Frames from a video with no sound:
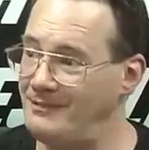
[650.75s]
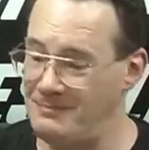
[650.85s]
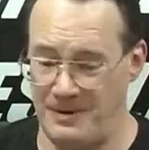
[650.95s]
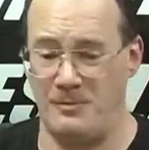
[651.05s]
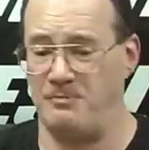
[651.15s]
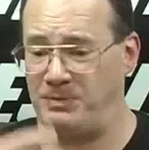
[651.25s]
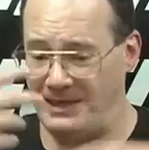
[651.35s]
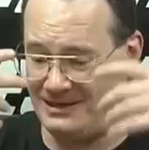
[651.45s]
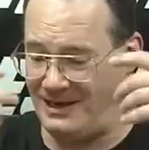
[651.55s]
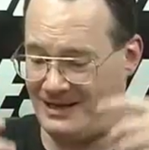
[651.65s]
People
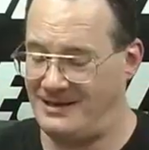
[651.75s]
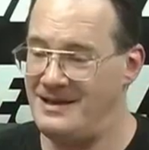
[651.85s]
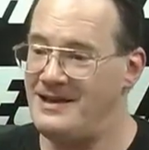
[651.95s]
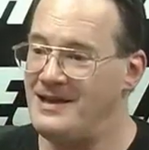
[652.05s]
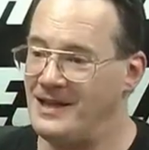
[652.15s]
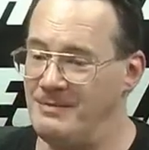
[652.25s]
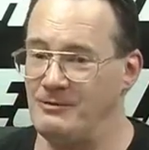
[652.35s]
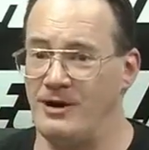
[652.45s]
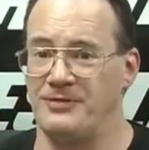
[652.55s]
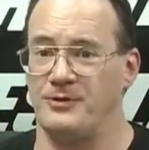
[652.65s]
bleeding like they've been
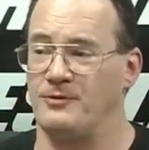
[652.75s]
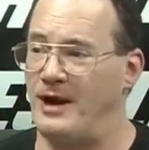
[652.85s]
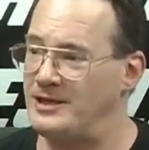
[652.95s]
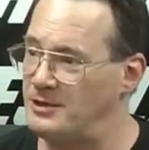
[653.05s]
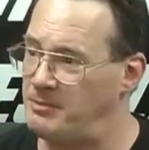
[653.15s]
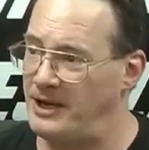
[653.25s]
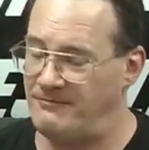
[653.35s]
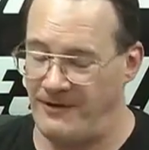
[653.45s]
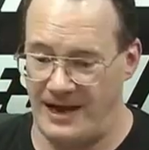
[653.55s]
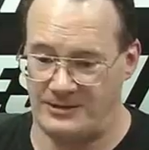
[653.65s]
run through razor blade
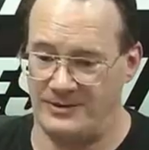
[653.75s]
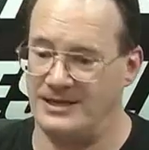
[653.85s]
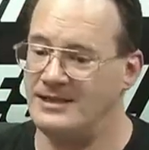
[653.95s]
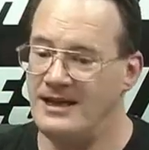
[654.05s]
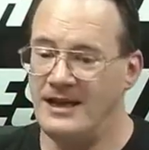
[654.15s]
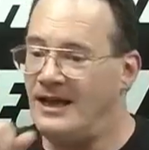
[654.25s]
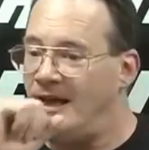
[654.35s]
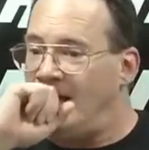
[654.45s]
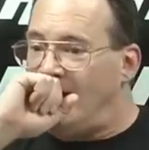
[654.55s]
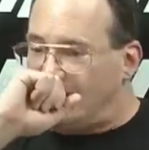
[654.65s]
factories.
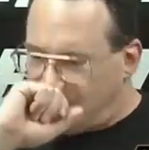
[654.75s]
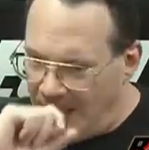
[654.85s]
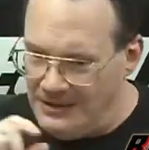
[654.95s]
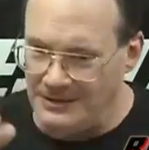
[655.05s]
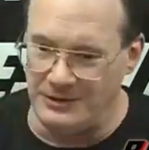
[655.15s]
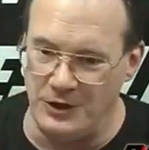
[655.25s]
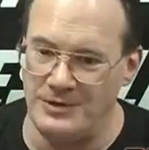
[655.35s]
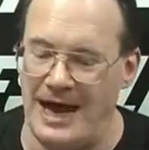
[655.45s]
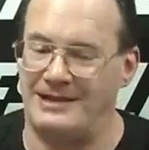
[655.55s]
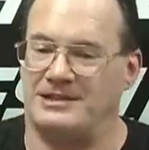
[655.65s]
Do
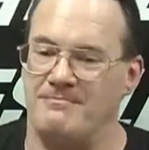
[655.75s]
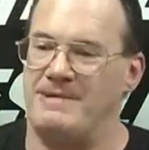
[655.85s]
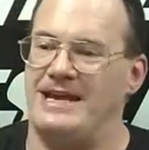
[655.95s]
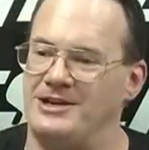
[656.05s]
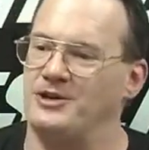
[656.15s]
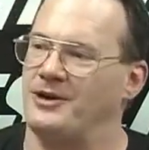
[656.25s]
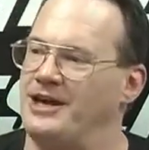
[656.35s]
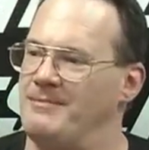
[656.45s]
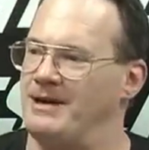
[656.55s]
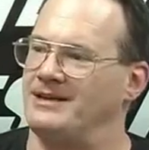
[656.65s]
not demean your
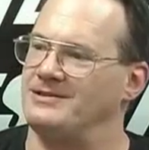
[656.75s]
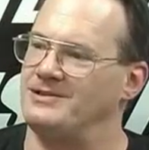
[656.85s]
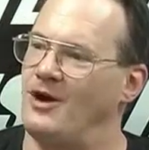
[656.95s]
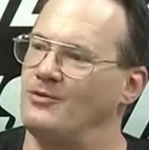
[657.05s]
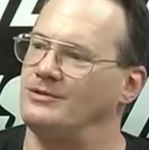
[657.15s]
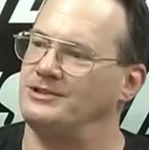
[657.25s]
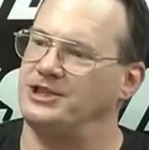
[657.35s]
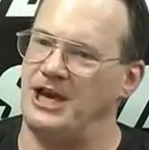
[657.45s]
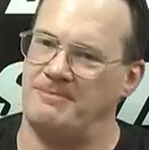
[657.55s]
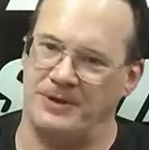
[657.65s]
gimmicks. Don't
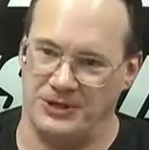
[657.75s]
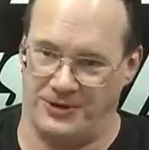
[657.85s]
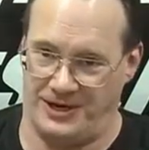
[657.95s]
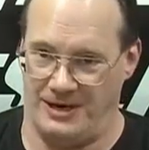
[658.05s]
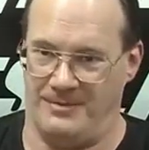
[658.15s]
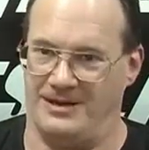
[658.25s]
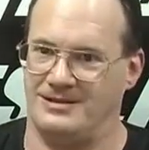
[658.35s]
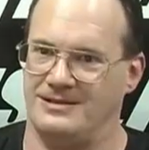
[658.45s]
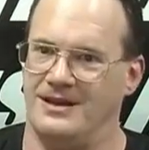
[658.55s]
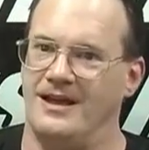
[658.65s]
cheapen your
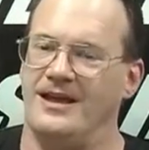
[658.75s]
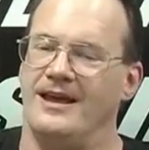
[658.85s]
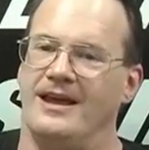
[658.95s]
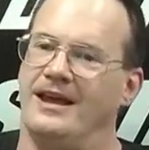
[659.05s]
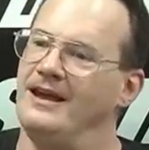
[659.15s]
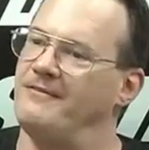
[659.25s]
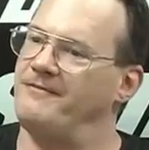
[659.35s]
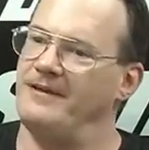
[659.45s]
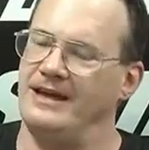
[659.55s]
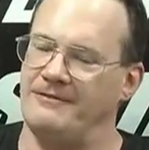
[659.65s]
gimmicks.
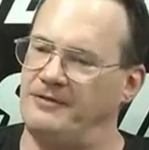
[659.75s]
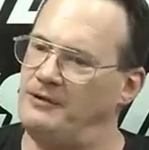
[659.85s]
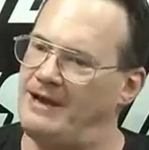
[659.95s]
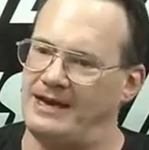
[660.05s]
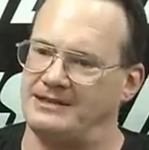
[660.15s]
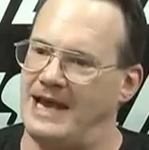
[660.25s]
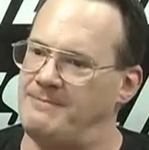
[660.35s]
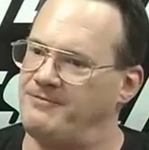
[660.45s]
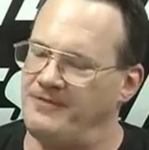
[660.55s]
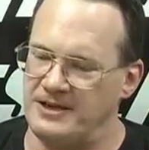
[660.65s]
If you've got a
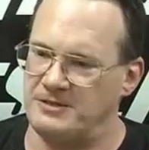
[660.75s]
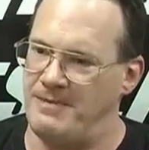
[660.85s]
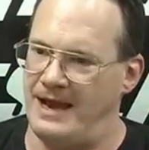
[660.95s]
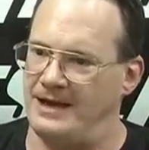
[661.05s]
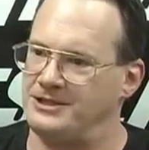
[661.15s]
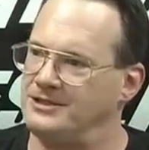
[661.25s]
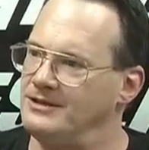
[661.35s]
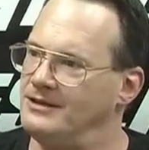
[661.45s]
taped fist match,